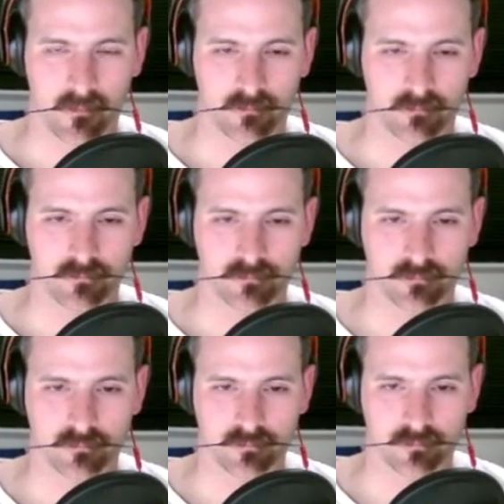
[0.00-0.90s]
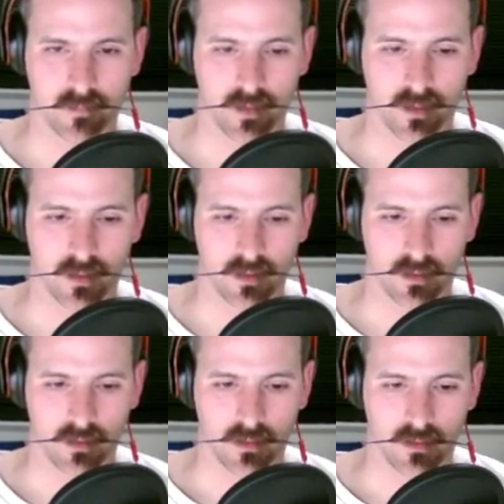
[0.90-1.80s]

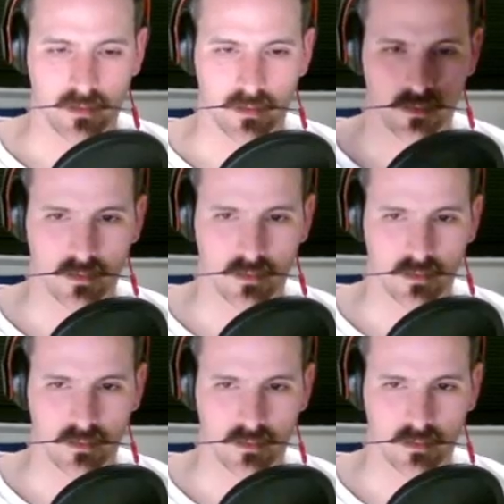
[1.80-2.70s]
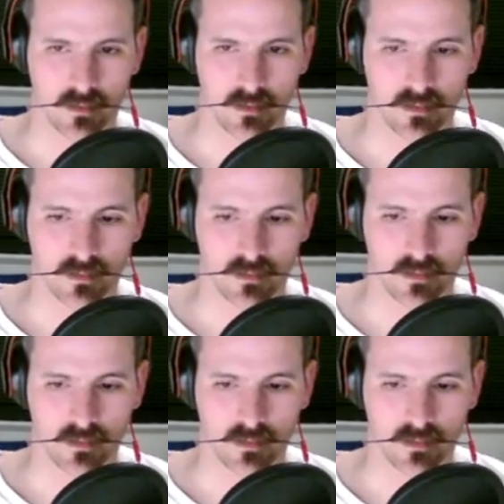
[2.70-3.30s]
(not speaking)